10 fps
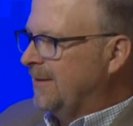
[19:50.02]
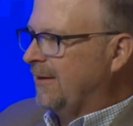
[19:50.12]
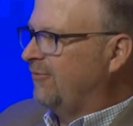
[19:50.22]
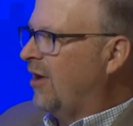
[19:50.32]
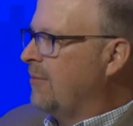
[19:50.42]

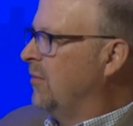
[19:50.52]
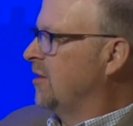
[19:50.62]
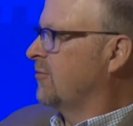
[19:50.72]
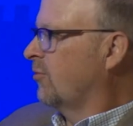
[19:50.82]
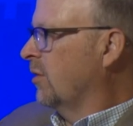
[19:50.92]
5
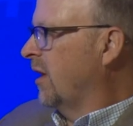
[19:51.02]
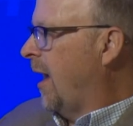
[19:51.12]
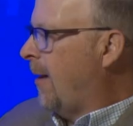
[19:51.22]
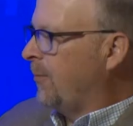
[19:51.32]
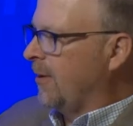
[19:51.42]
minutes before they
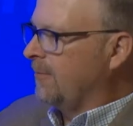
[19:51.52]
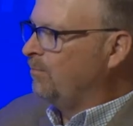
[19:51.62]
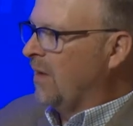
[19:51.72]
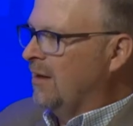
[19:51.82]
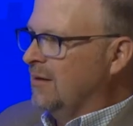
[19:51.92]
happen,
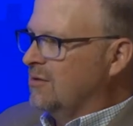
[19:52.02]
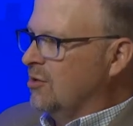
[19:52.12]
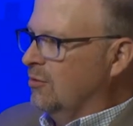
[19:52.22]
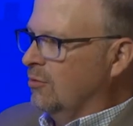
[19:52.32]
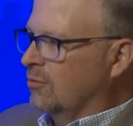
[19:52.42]

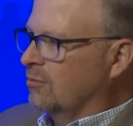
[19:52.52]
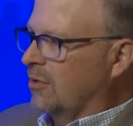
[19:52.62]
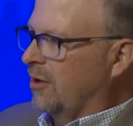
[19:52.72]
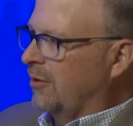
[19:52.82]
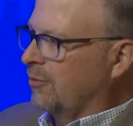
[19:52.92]
to
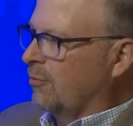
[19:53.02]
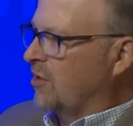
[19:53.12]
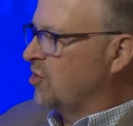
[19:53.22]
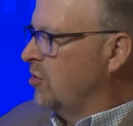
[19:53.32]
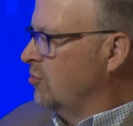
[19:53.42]

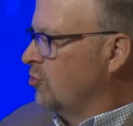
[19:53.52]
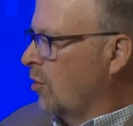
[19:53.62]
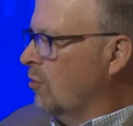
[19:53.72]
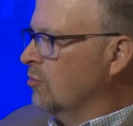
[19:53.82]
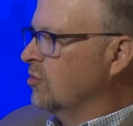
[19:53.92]
rescue
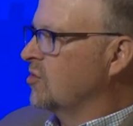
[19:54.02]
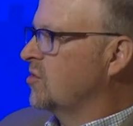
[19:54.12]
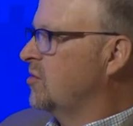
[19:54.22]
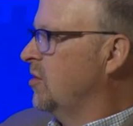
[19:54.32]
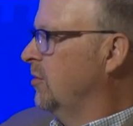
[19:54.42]

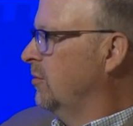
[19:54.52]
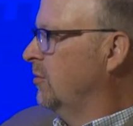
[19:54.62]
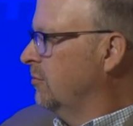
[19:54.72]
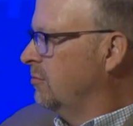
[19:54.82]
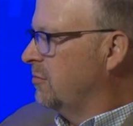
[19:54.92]
drones,
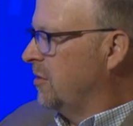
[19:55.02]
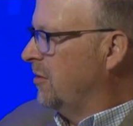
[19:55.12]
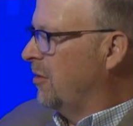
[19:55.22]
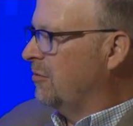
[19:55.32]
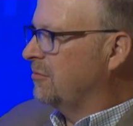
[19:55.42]
to
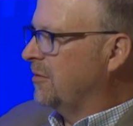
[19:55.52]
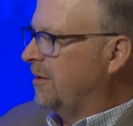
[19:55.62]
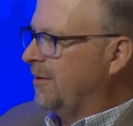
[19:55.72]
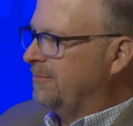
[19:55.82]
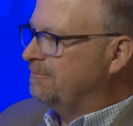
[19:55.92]

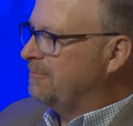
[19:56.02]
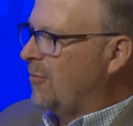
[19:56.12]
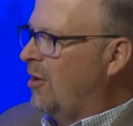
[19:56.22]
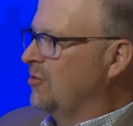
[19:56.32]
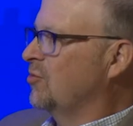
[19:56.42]

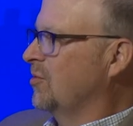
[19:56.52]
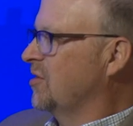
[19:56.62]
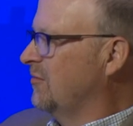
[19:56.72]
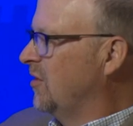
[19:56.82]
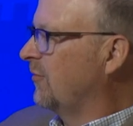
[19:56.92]
all
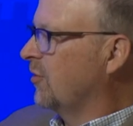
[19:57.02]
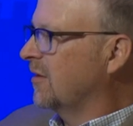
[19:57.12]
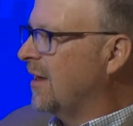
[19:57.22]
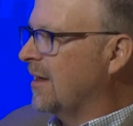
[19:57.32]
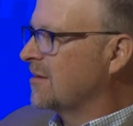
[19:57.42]
sorts of
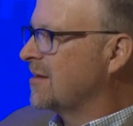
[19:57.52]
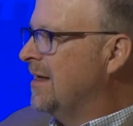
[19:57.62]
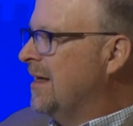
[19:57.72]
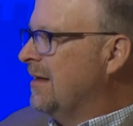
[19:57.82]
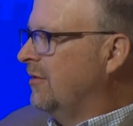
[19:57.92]
different things.
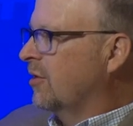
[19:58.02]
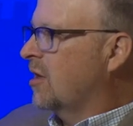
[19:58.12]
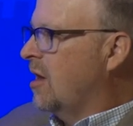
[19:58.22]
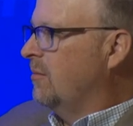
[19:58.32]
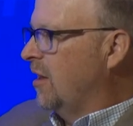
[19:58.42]
They're
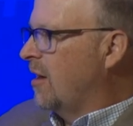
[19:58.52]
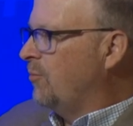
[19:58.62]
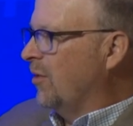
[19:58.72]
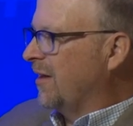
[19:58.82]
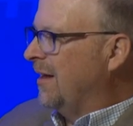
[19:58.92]
coming
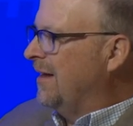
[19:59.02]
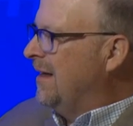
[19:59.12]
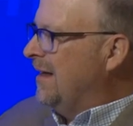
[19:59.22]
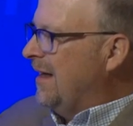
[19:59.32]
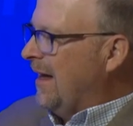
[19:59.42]
up with it.
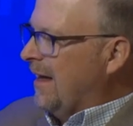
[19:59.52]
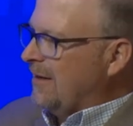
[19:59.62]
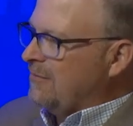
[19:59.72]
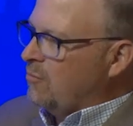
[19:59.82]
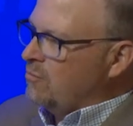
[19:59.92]

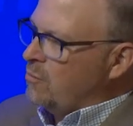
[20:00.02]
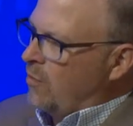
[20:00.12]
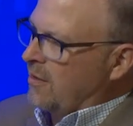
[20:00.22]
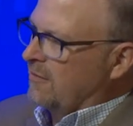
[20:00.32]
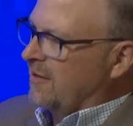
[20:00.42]
And
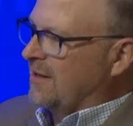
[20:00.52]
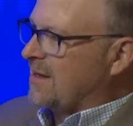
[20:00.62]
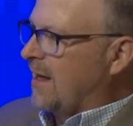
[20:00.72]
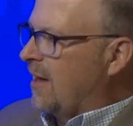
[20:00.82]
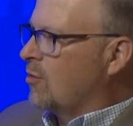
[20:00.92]
one of the things I got